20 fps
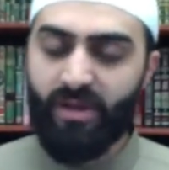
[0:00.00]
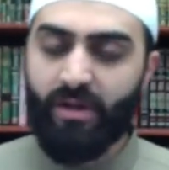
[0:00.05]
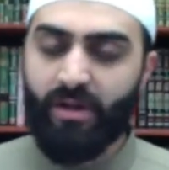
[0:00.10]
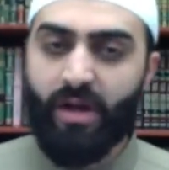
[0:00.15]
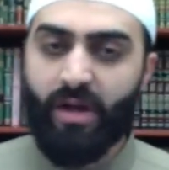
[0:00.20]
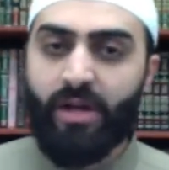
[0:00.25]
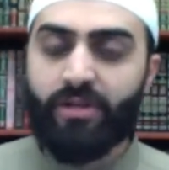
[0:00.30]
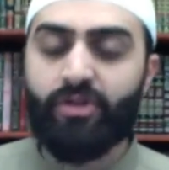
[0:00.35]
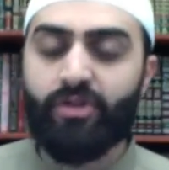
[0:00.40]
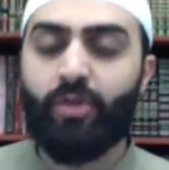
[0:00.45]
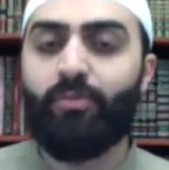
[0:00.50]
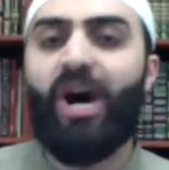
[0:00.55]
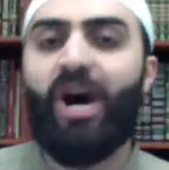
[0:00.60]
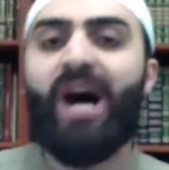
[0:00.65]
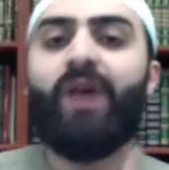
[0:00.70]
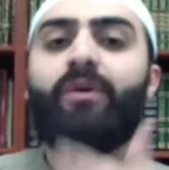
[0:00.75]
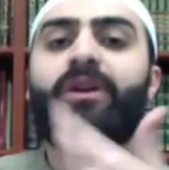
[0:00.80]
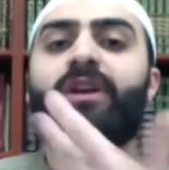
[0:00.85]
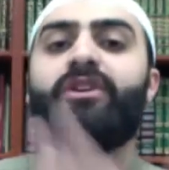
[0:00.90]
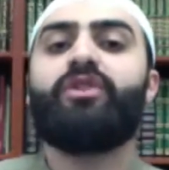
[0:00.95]
So
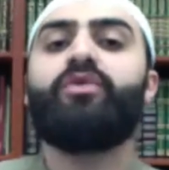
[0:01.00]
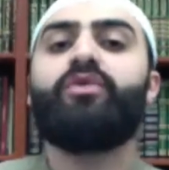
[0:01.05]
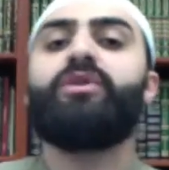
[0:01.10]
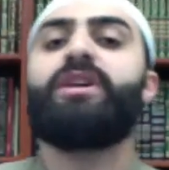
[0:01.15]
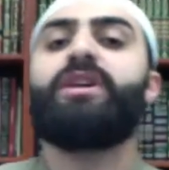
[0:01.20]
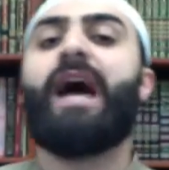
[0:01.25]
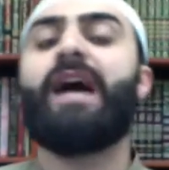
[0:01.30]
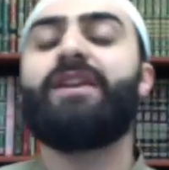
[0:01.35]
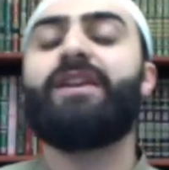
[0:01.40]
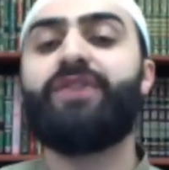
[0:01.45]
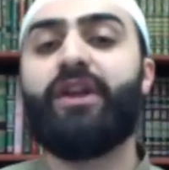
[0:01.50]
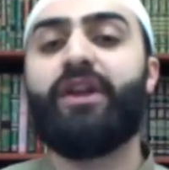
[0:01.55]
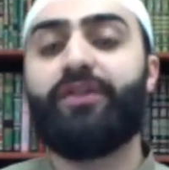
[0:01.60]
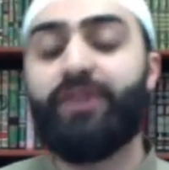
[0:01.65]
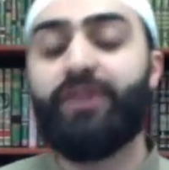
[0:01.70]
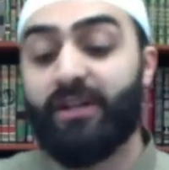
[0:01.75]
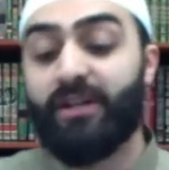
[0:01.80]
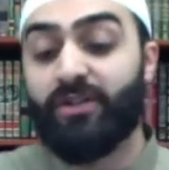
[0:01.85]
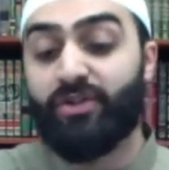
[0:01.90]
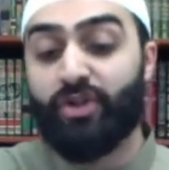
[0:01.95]
Muawiyah knew he had
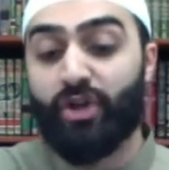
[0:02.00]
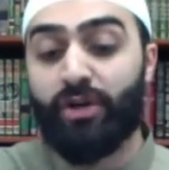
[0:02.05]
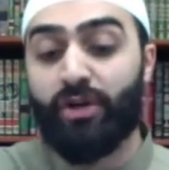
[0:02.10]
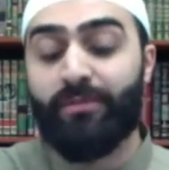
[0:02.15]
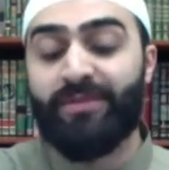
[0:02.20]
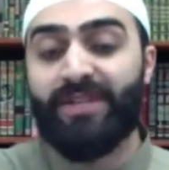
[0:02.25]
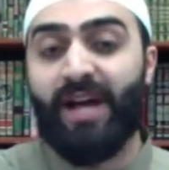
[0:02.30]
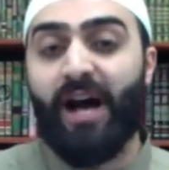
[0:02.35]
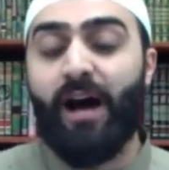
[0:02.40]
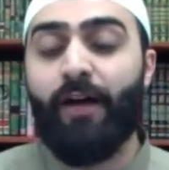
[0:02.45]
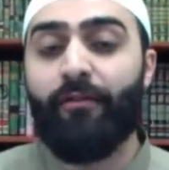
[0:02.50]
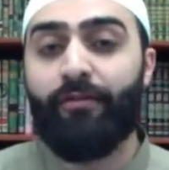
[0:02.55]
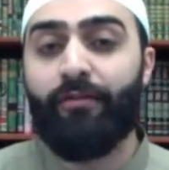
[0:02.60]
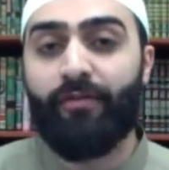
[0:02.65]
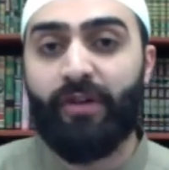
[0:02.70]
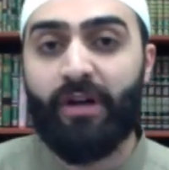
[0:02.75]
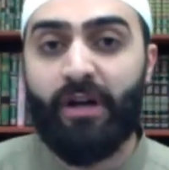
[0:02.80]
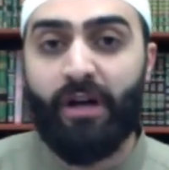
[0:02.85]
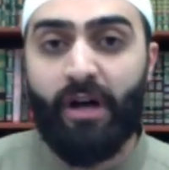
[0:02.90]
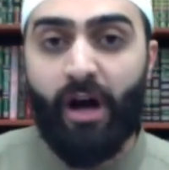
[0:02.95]
nothing in terms of
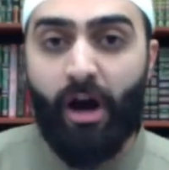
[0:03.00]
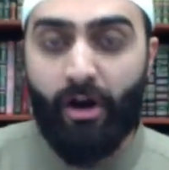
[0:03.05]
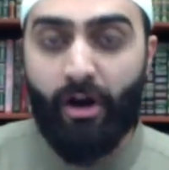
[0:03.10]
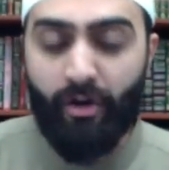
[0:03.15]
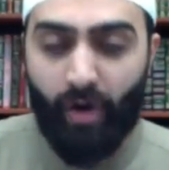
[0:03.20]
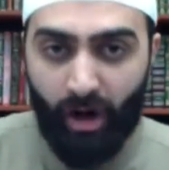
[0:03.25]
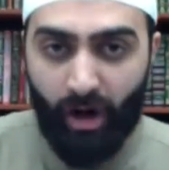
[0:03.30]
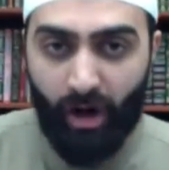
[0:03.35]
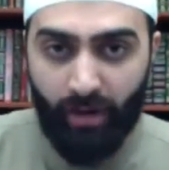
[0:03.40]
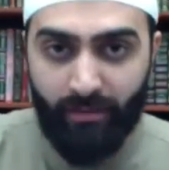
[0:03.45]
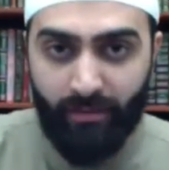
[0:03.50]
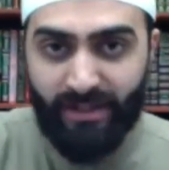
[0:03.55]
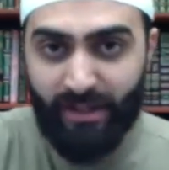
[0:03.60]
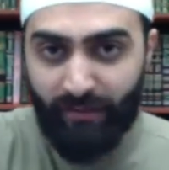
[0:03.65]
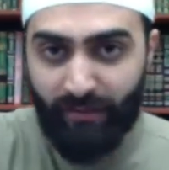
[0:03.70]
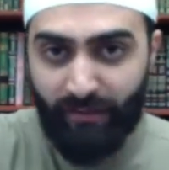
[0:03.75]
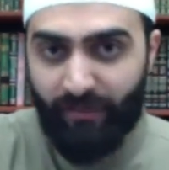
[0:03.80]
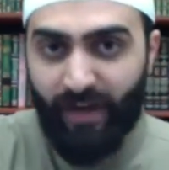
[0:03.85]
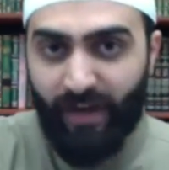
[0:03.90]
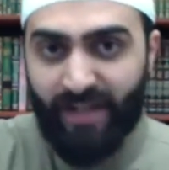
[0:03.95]
an army to
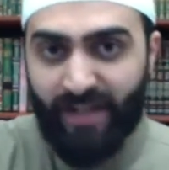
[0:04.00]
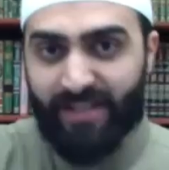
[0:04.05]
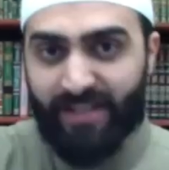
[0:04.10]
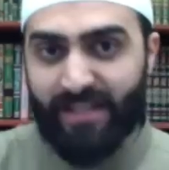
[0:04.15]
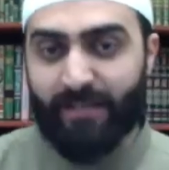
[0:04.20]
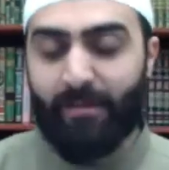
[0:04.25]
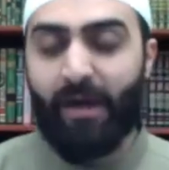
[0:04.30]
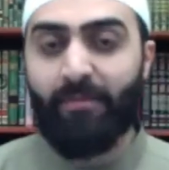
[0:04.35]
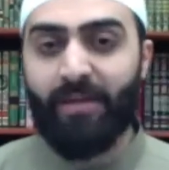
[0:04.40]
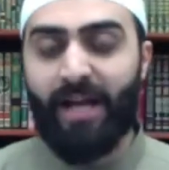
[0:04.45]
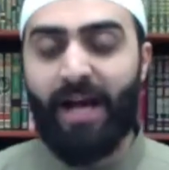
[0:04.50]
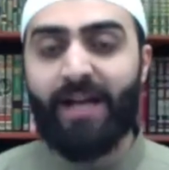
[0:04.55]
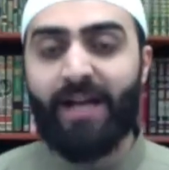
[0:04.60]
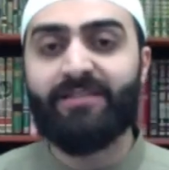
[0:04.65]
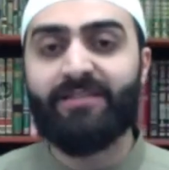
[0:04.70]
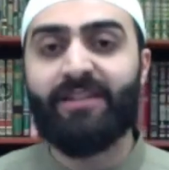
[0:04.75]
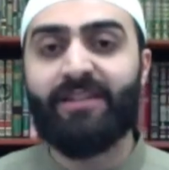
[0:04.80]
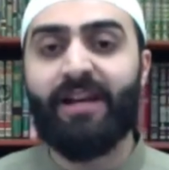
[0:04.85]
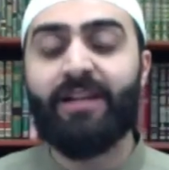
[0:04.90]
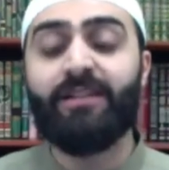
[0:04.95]
face Imam
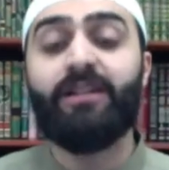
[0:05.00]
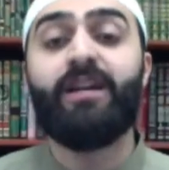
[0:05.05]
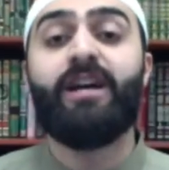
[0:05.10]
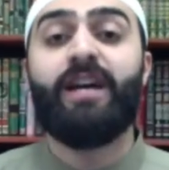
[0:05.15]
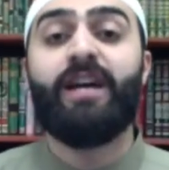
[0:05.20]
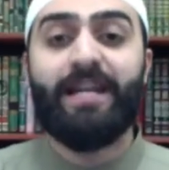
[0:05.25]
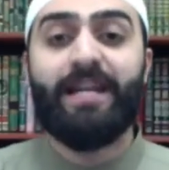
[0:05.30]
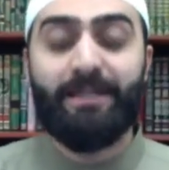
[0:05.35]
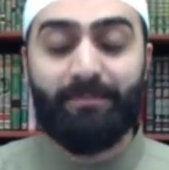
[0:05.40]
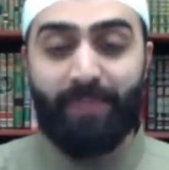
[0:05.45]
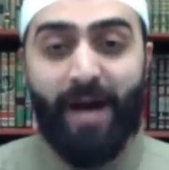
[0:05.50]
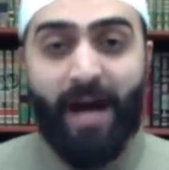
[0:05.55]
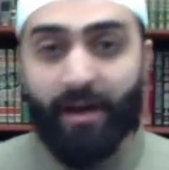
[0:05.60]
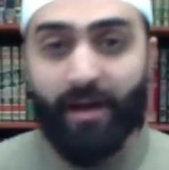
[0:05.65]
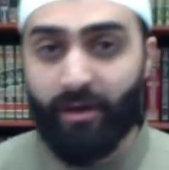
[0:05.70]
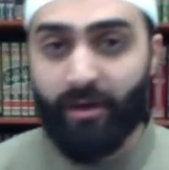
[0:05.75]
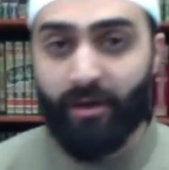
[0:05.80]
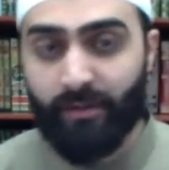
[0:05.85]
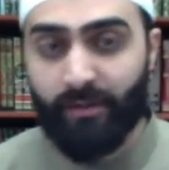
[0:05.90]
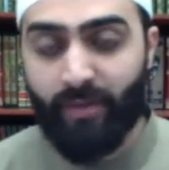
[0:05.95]
al-Hasan in
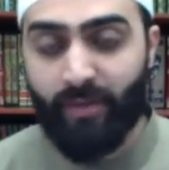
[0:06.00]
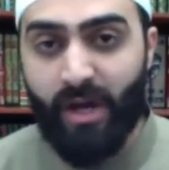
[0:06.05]
battle.